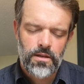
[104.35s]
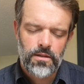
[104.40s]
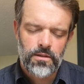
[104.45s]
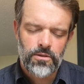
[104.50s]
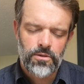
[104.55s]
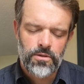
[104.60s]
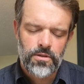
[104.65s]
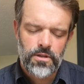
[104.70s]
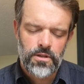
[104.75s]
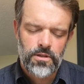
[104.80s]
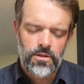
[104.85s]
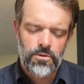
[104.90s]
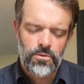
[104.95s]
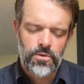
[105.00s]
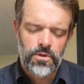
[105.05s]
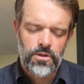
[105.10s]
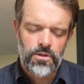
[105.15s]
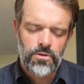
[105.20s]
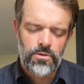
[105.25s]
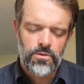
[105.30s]
Lord, that you
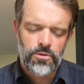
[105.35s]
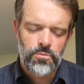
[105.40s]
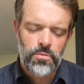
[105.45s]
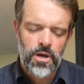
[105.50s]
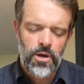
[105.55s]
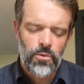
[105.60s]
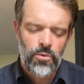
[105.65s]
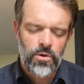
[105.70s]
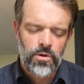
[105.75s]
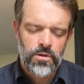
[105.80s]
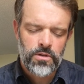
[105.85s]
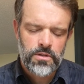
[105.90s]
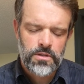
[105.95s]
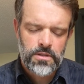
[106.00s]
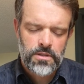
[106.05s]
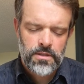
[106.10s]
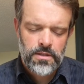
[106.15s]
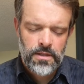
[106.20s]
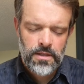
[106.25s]
would use my words